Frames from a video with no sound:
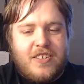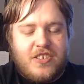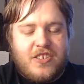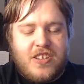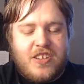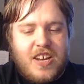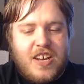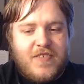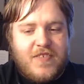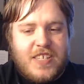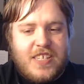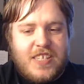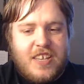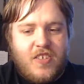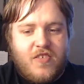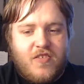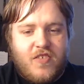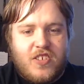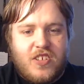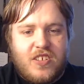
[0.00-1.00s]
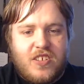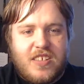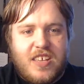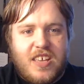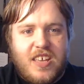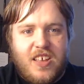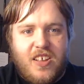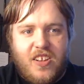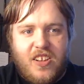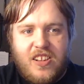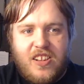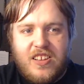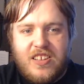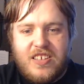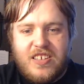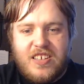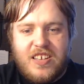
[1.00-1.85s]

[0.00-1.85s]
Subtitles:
It's not even skill versus skill.